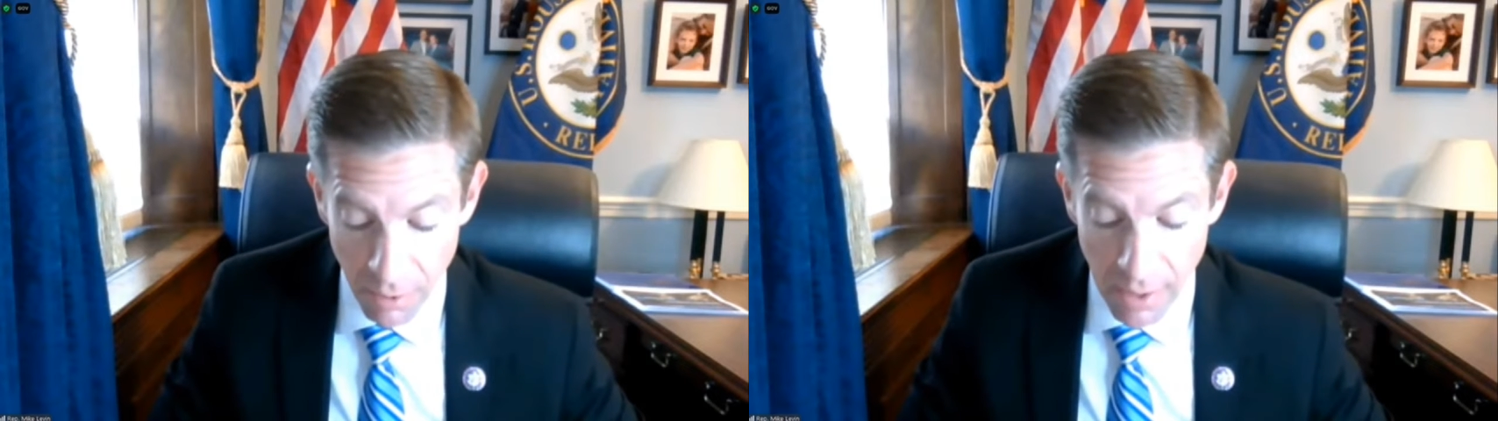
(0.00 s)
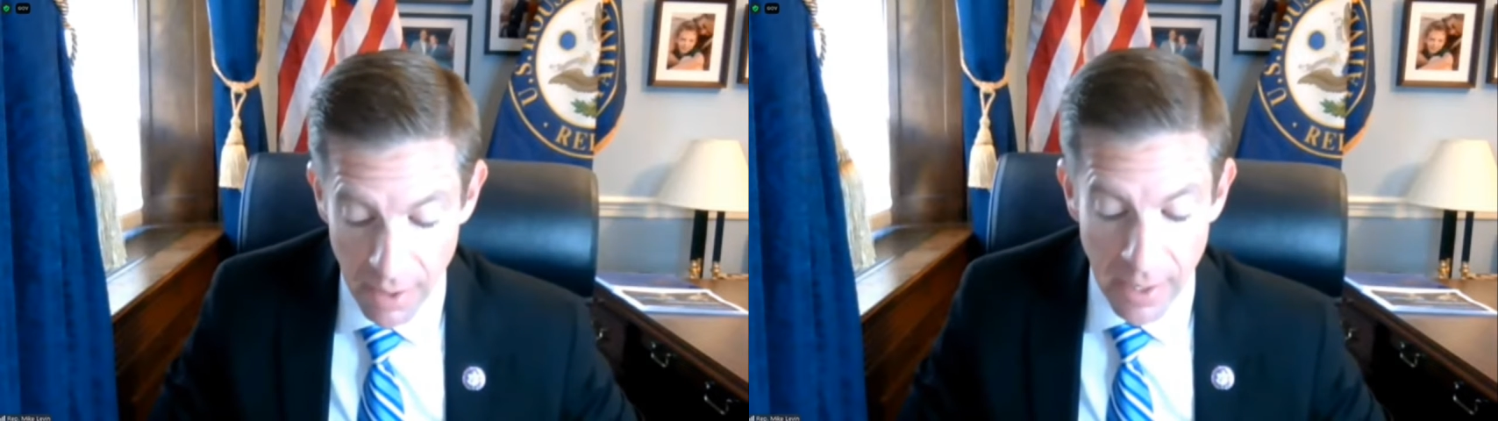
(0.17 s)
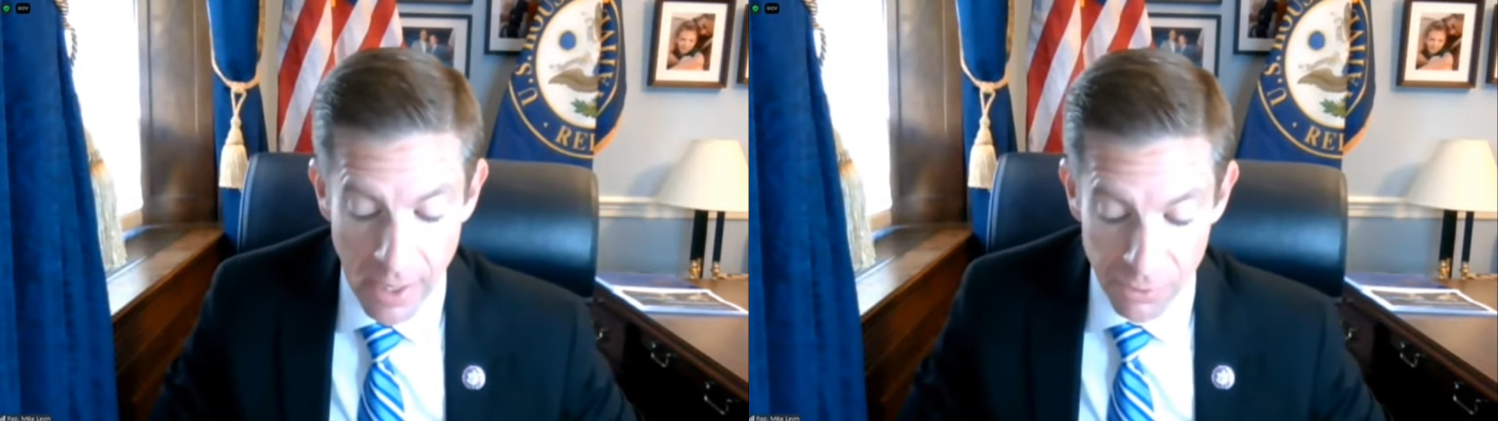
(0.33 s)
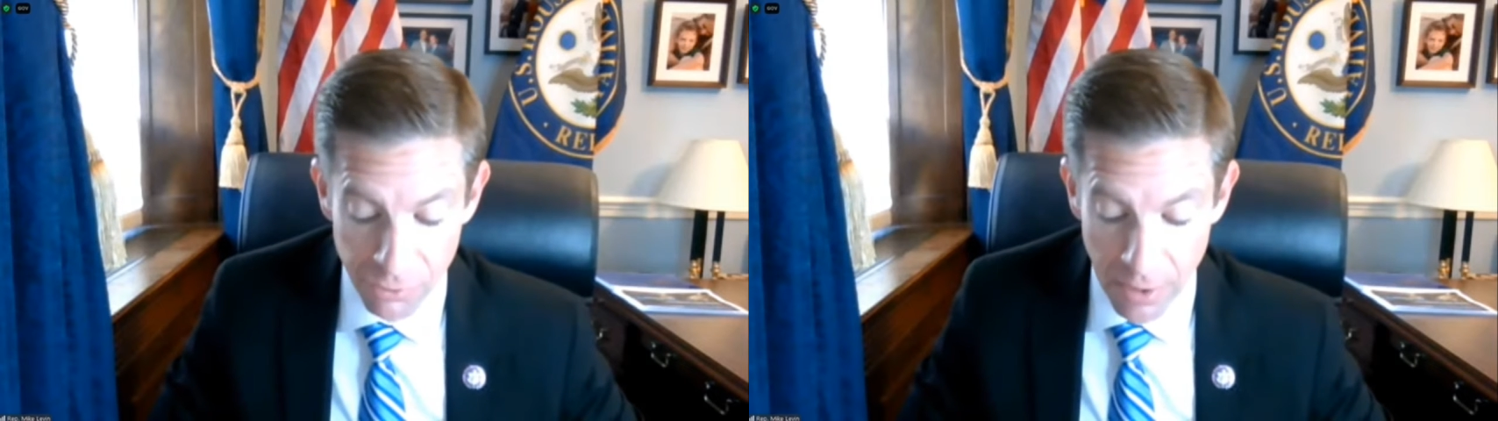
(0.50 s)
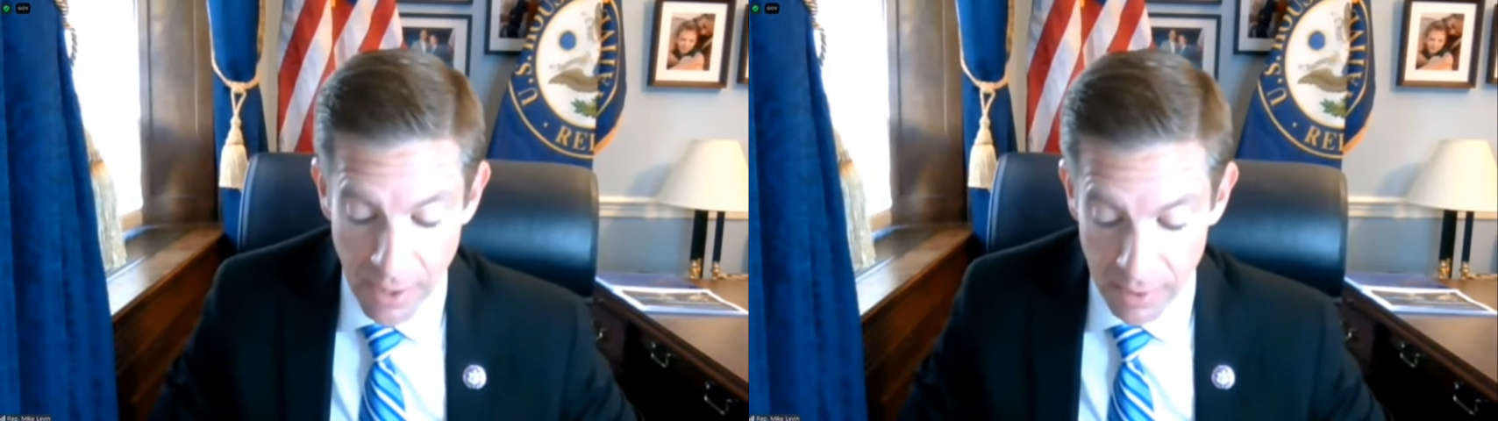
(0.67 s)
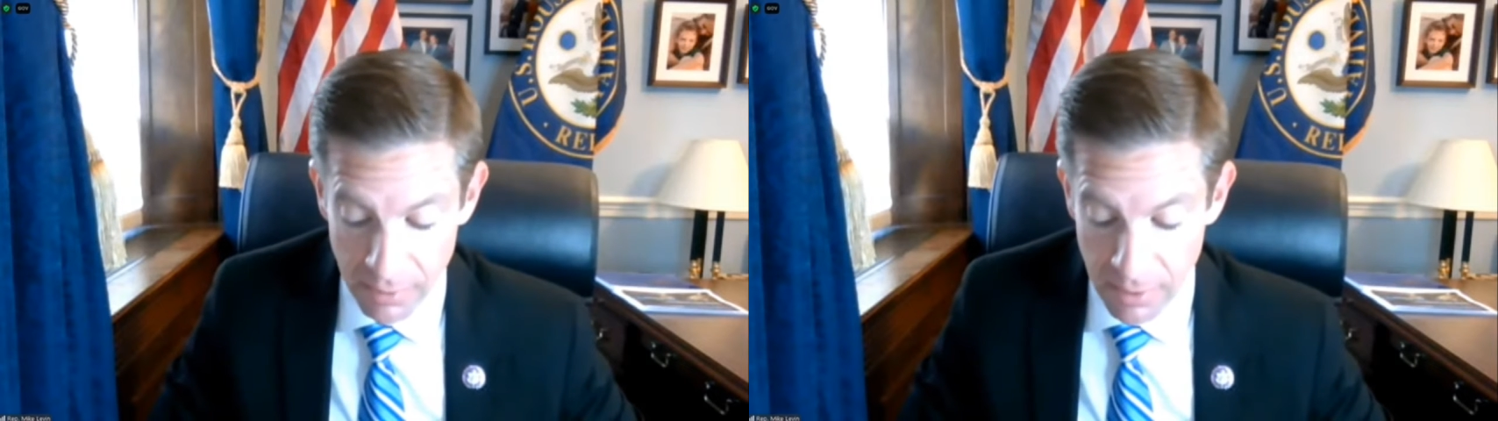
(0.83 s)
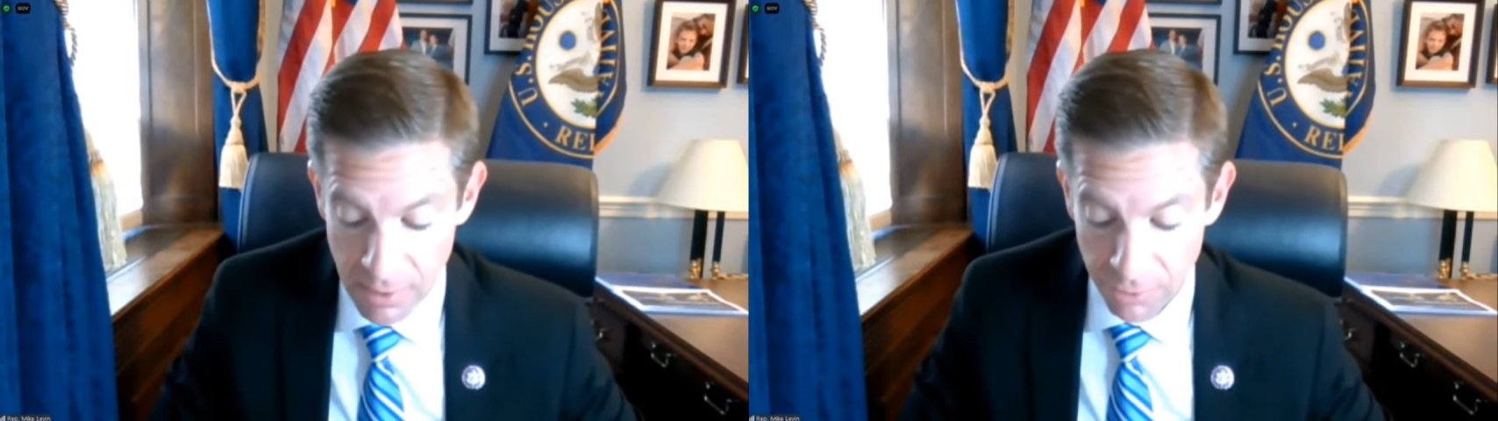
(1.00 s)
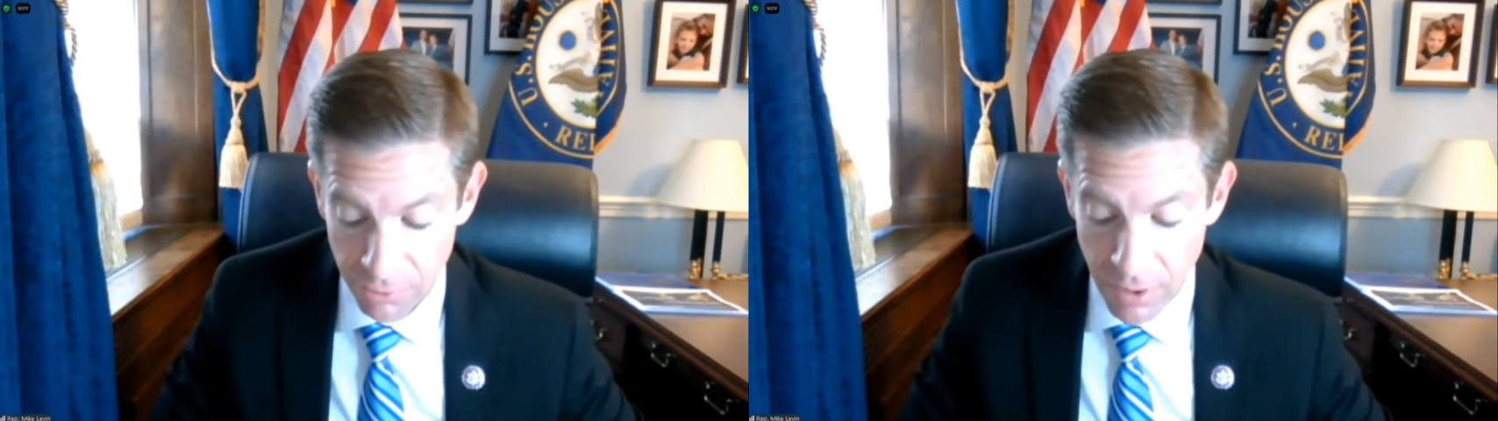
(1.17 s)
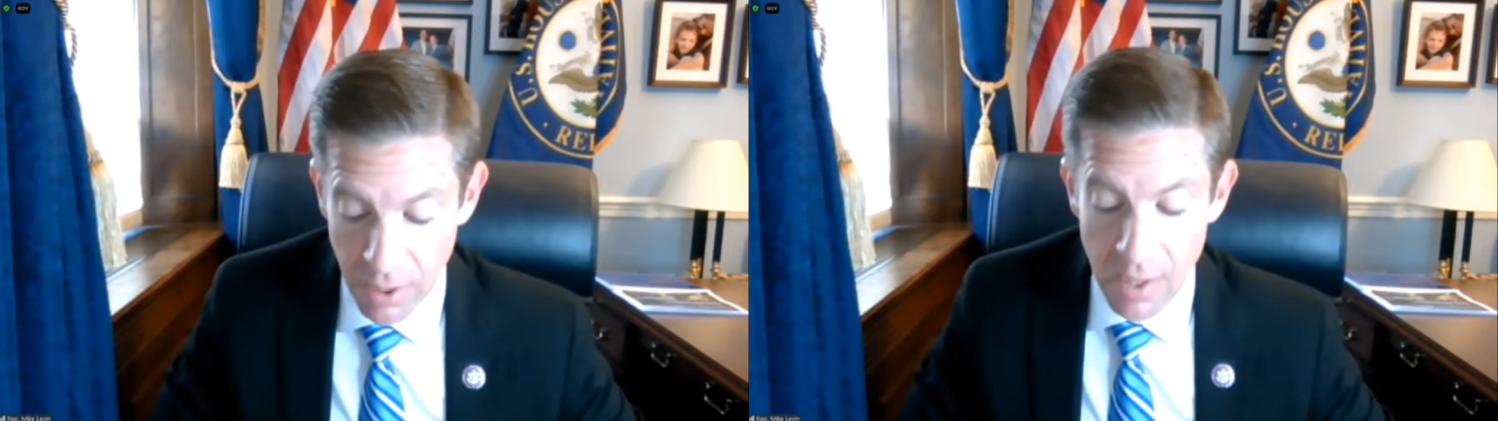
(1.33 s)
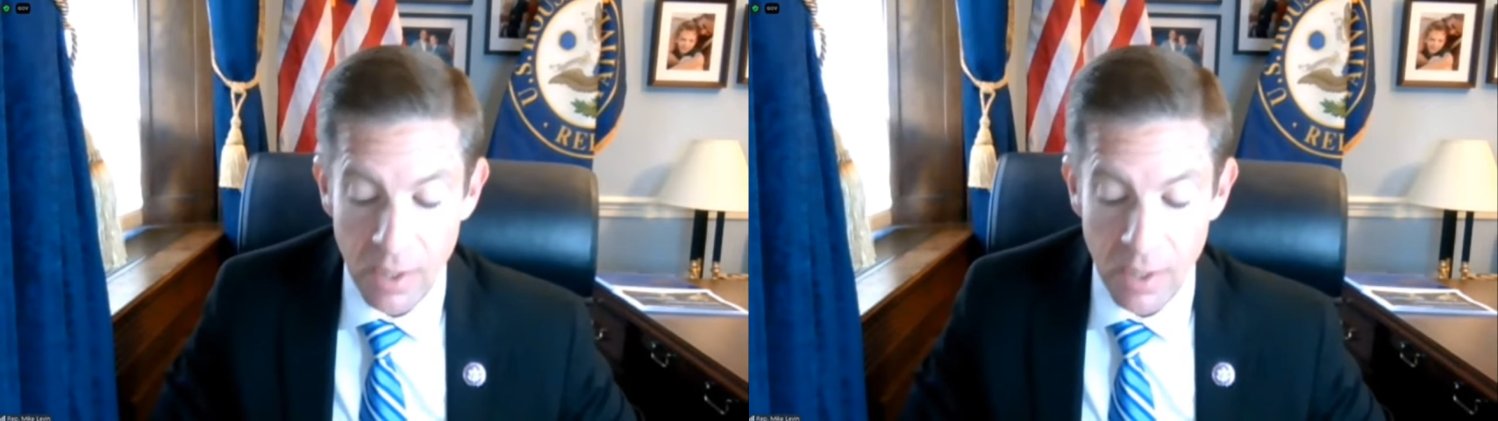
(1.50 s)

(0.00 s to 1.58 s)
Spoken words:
and enhance connectedness,